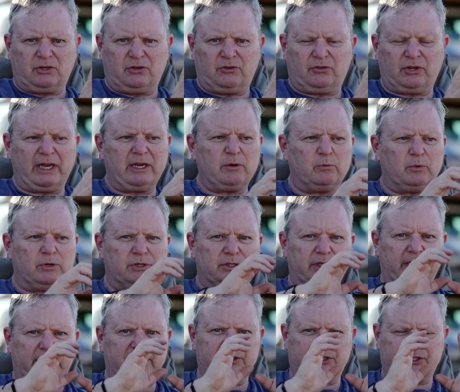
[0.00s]
they
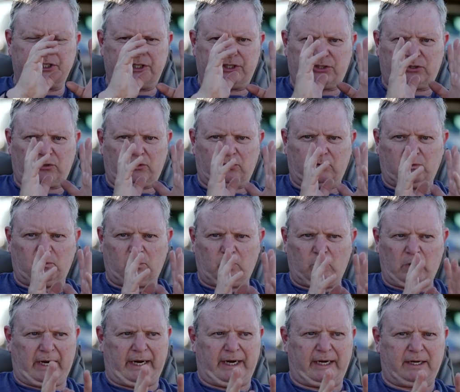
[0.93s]
would insist on
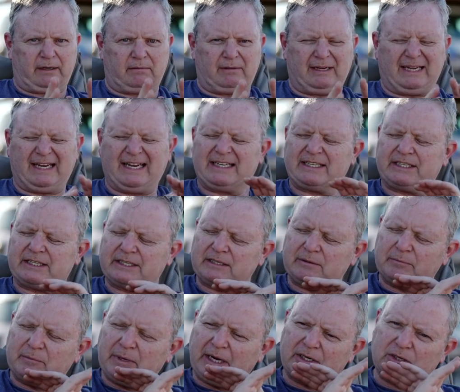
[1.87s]
Y. It
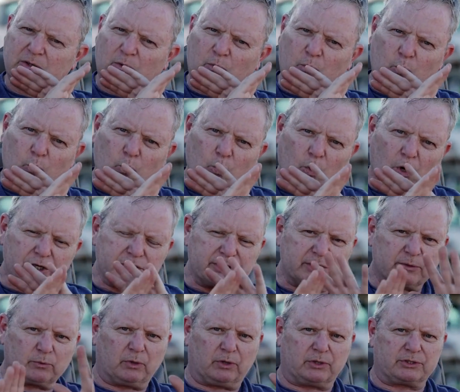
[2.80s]
didn't matter
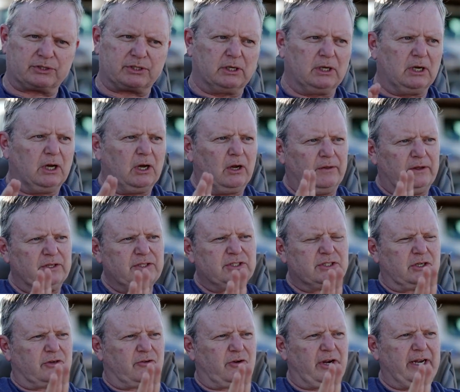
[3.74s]
what it was.
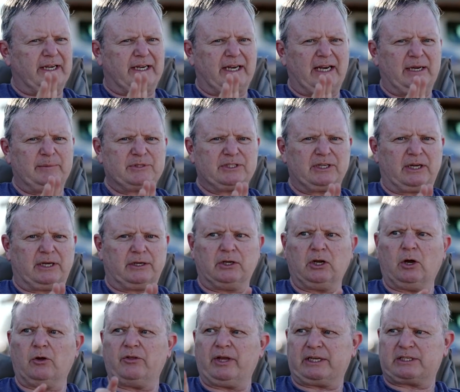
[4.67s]
This is a great campsite.
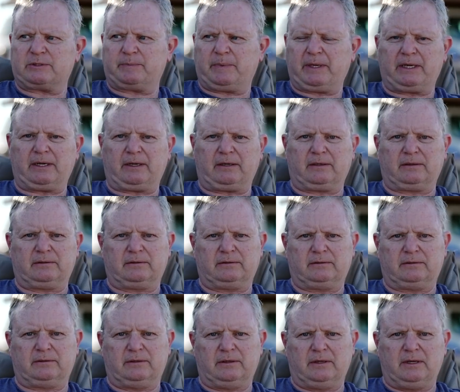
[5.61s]
No, that's better.
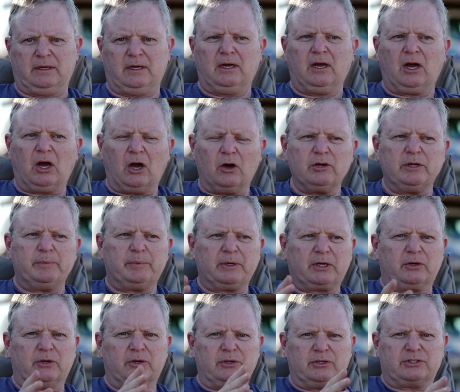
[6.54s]
Only
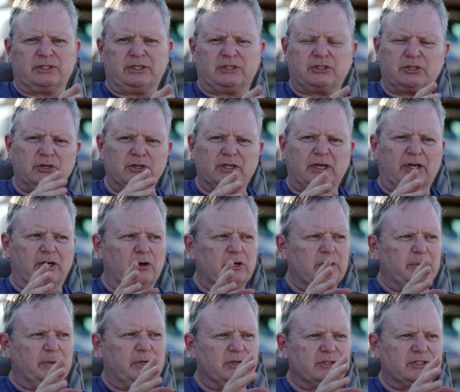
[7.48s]
because
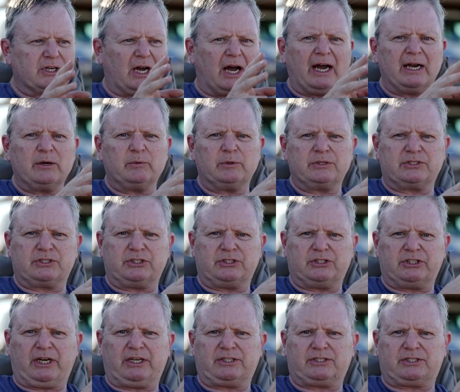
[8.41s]
I would
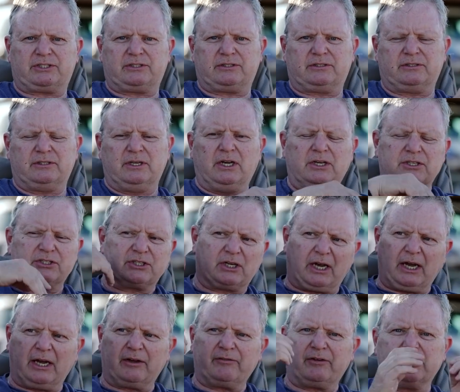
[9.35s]
suggest. So
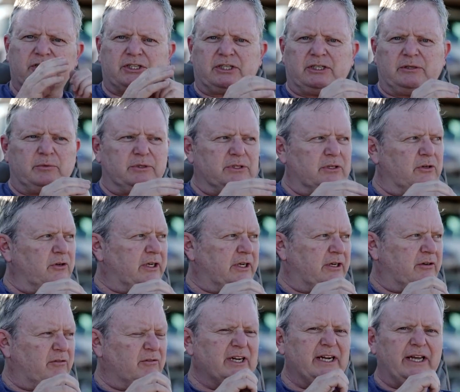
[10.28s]
I eventually would
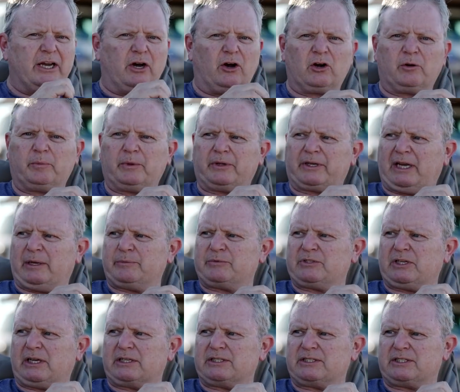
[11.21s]
look at a really horrible
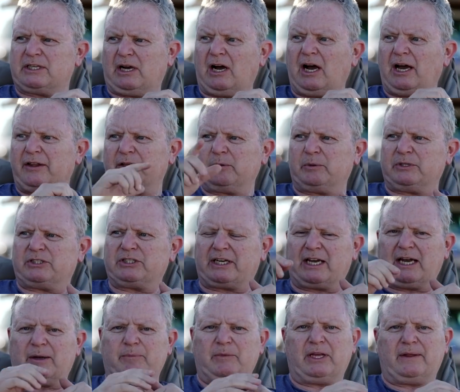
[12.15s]
campsite and say, I think we
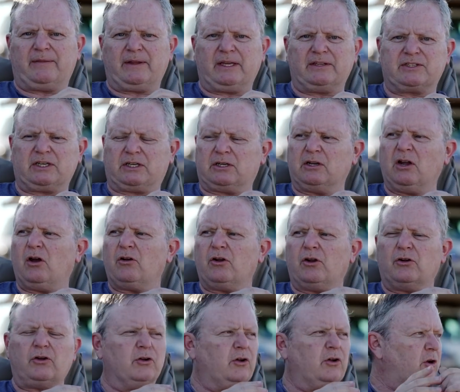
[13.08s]
should camp there. And they said, no,
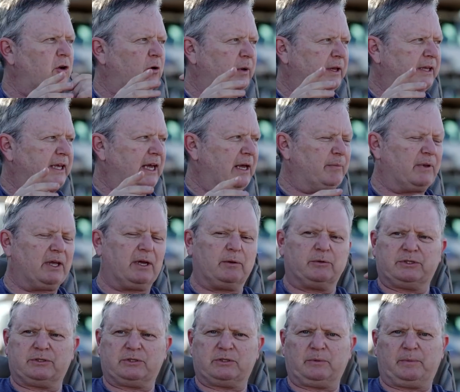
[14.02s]
we'll camp
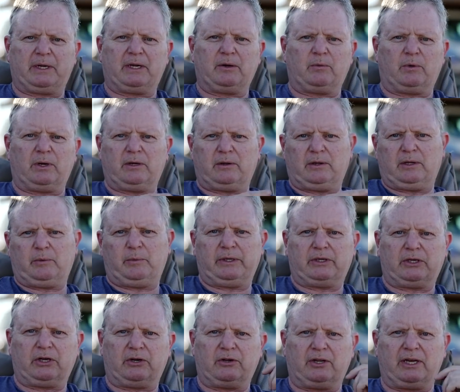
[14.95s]
there, which is the better one. And then
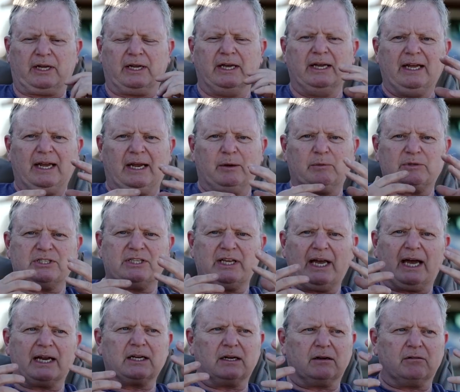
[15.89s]
we'd go to that. It was
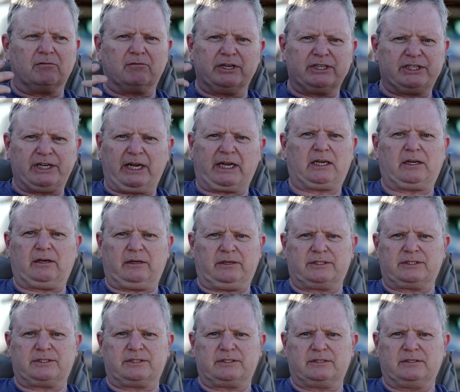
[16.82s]
that
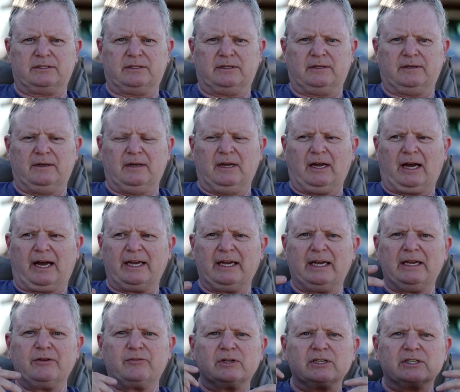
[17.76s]
ridiculous.
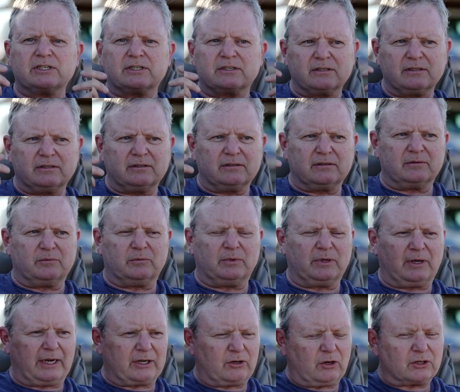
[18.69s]

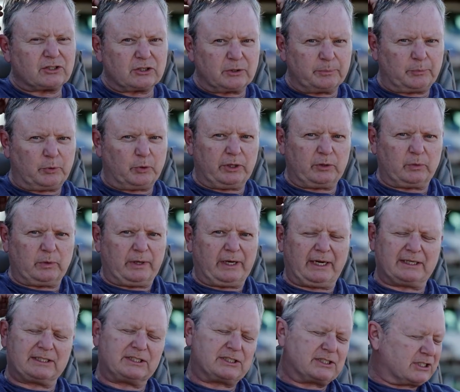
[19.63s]
I got to the point
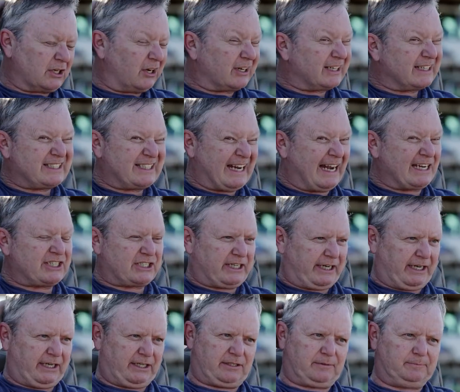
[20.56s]
where I started
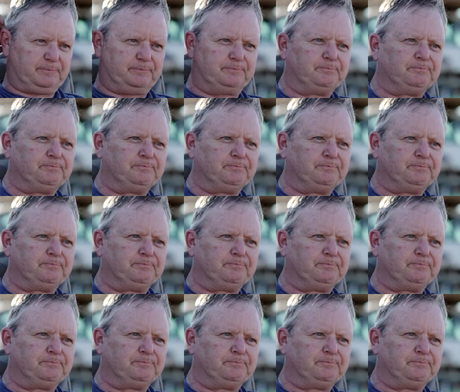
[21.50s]
testing it.